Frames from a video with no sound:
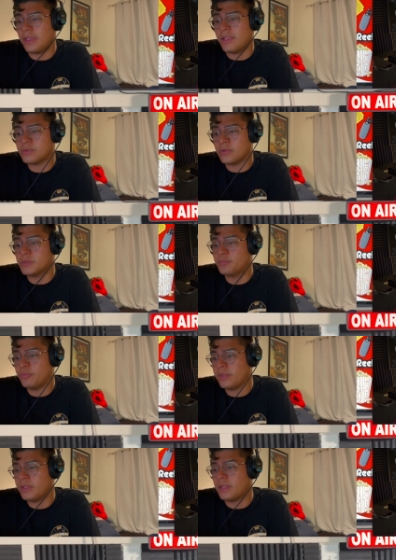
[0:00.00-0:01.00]
Ezra was
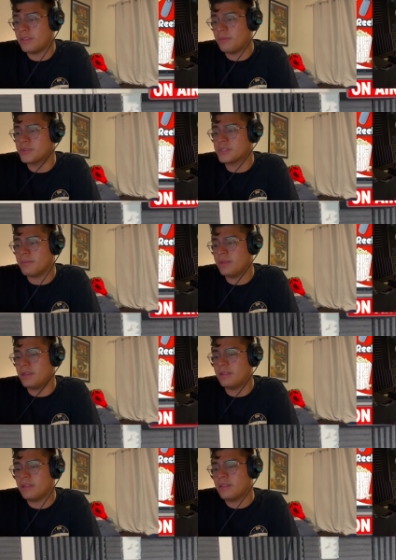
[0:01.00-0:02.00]
brilliant and the most
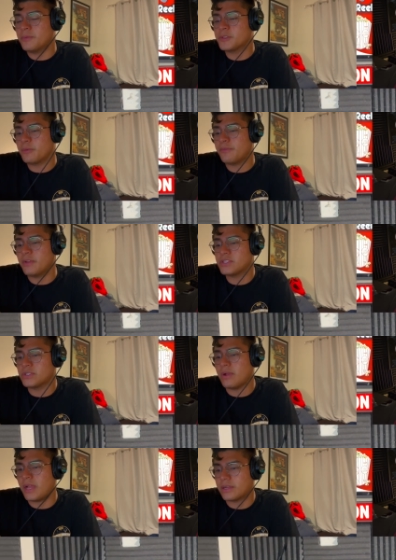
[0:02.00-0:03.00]
committed and the most
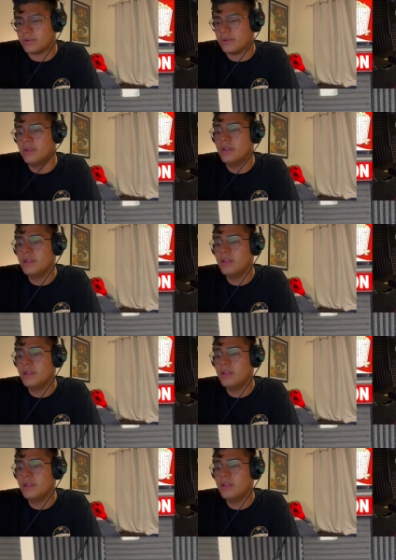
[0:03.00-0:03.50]
professional actor.